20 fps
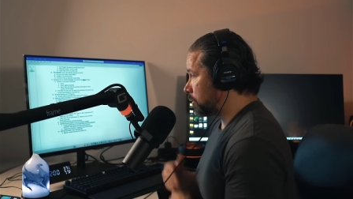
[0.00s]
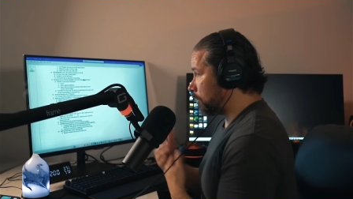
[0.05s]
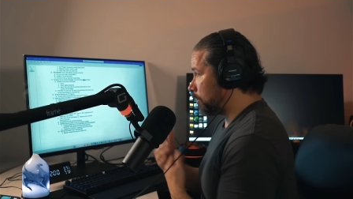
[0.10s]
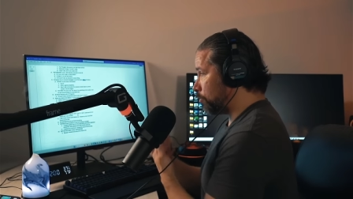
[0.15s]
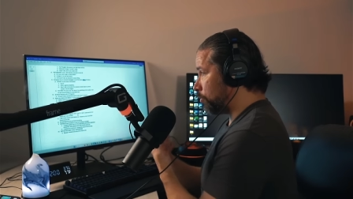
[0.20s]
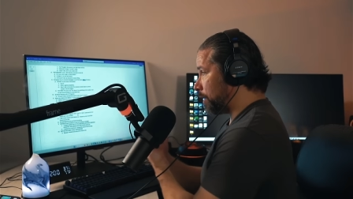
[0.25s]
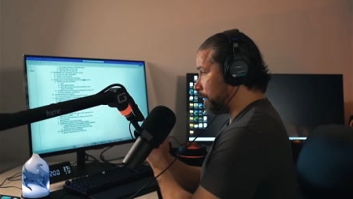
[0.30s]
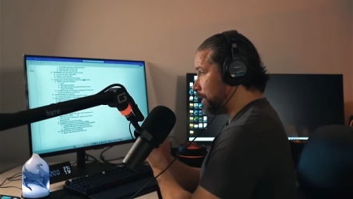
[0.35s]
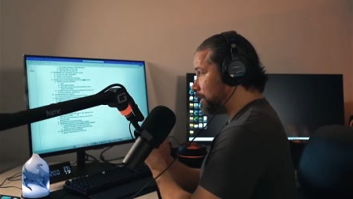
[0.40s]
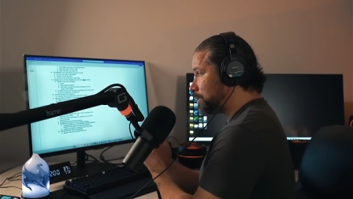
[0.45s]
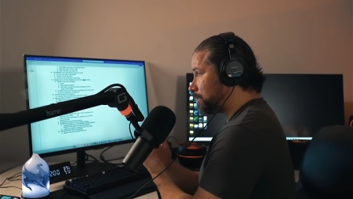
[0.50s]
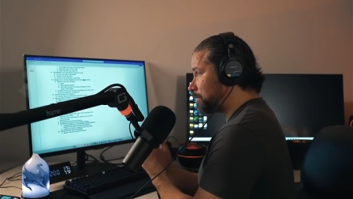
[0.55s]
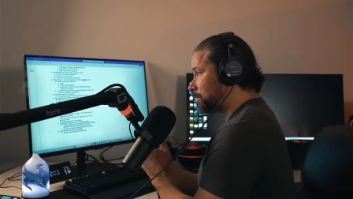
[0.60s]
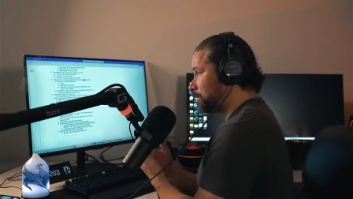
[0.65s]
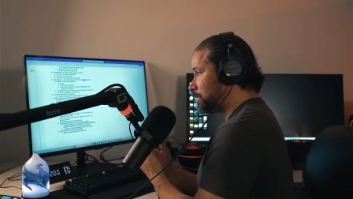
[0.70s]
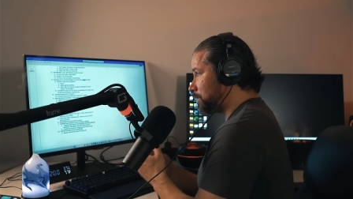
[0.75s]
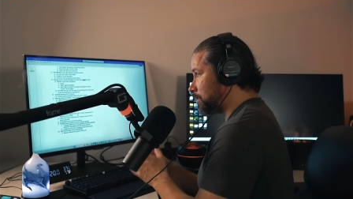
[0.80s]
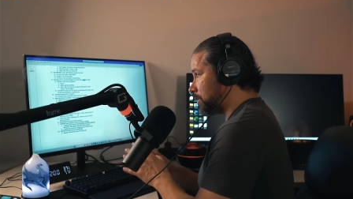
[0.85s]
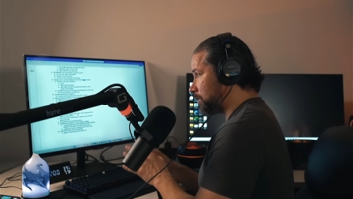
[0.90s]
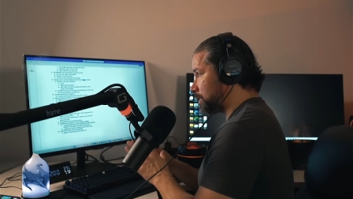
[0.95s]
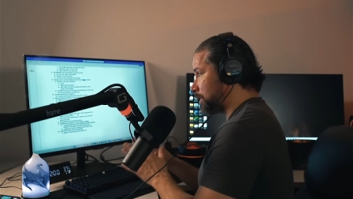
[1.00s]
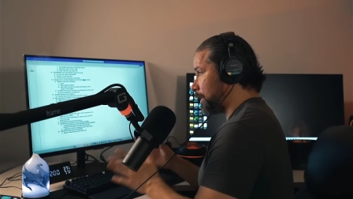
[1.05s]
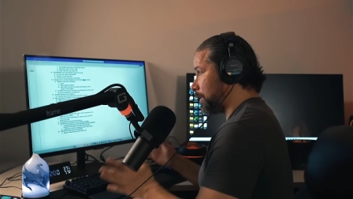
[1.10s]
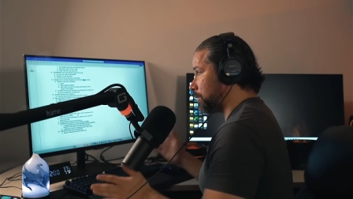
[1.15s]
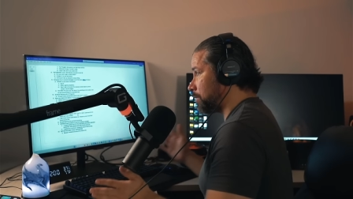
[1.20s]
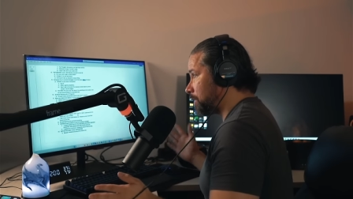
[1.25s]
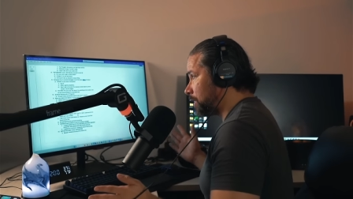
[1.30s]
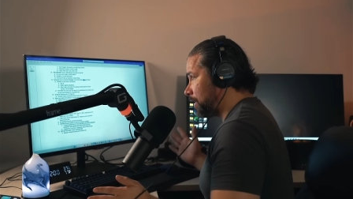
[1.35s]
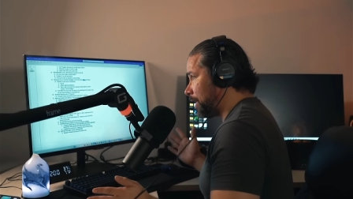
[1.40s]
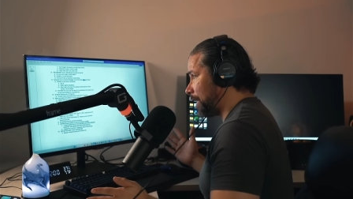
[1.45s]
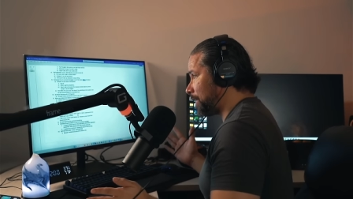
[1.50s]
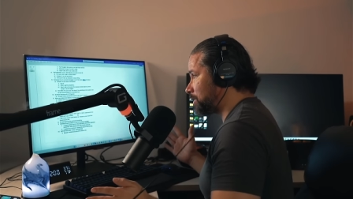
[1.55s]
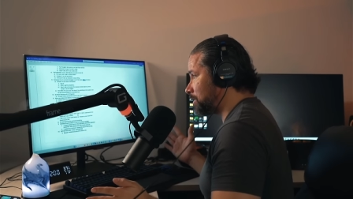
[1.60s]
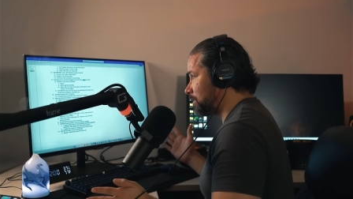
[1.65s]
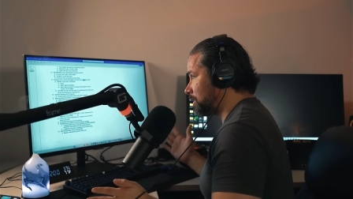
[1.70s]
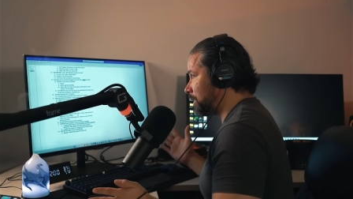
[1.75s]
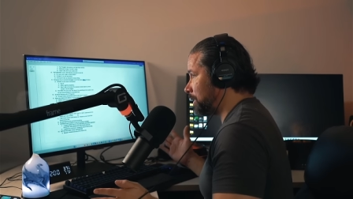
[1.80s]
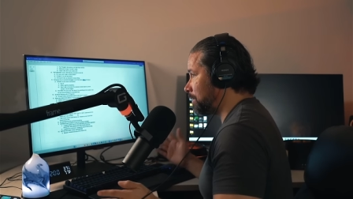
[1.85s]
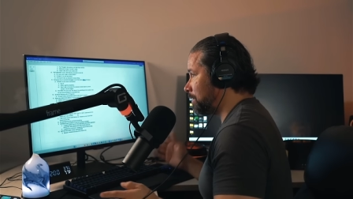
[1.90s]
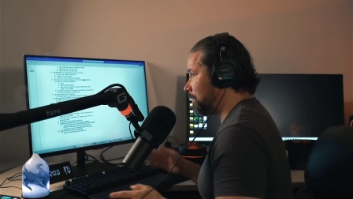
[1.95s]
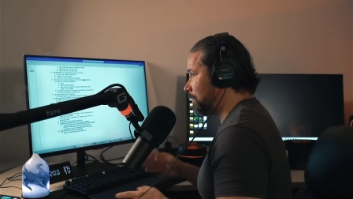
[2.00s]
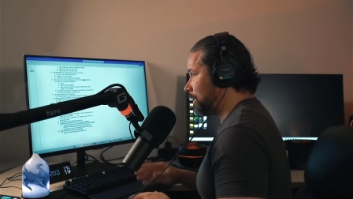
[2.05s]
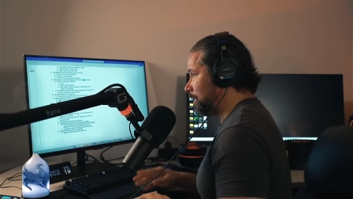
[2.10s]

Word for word: on weights. She looks healthy, actually.